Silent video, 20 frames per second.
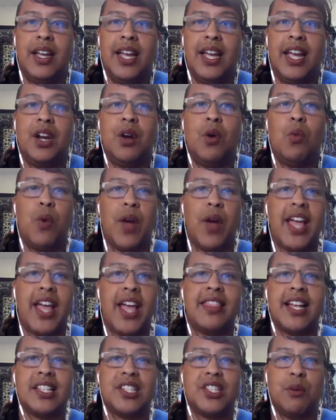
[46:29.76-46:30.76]
in a way
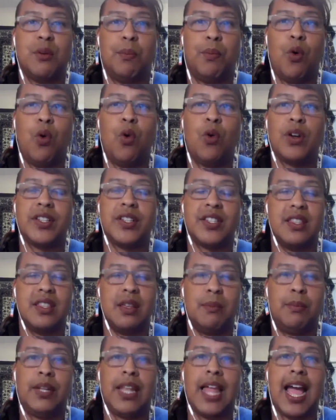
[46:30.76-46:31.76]
that supports
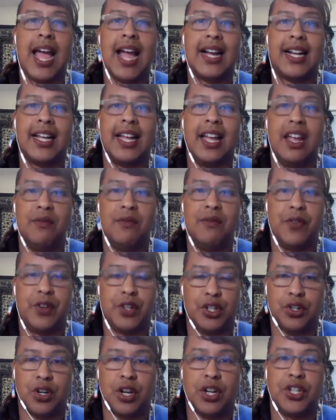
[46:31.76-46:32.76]
the Black
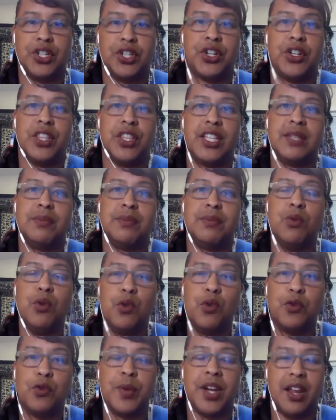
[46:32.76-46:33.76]
infrastructure, this
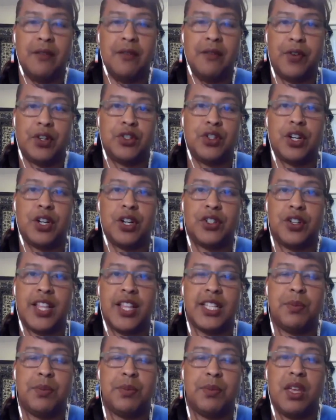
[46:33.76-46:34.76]
movement infrastructure
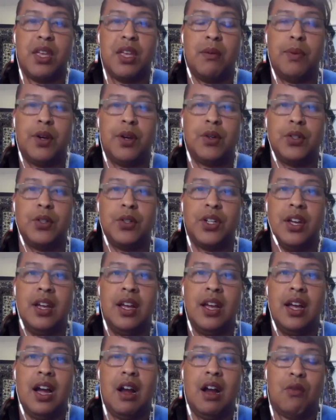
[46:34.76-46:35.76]
that's being built
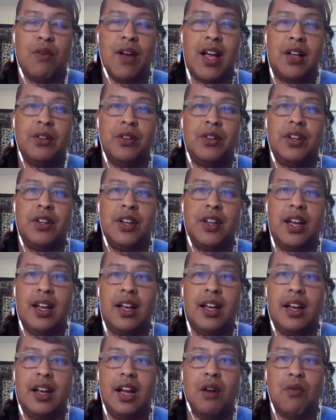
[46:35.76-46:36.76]
around
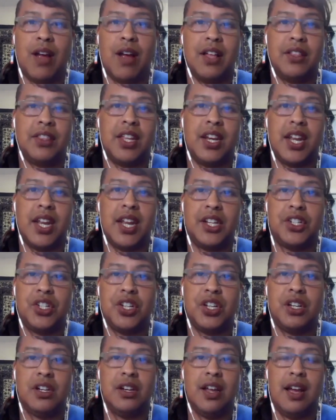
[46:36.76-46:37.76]
the
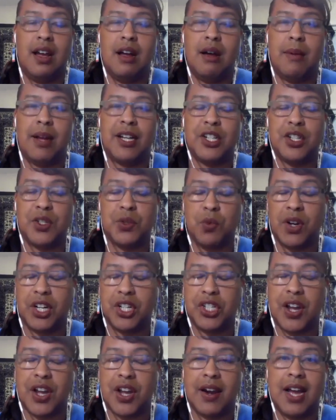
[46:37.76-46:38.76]
nation. I just want
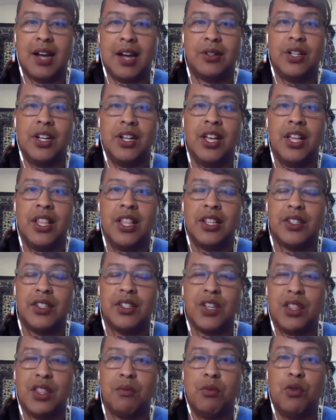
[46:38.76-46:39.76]
to shout out the
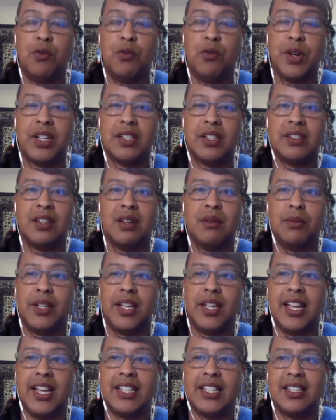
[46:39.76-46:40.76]
Southern Movement
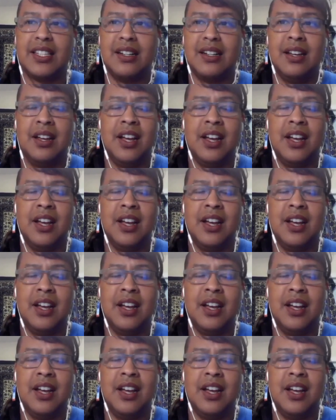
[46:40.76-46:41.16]
Assembly. It's a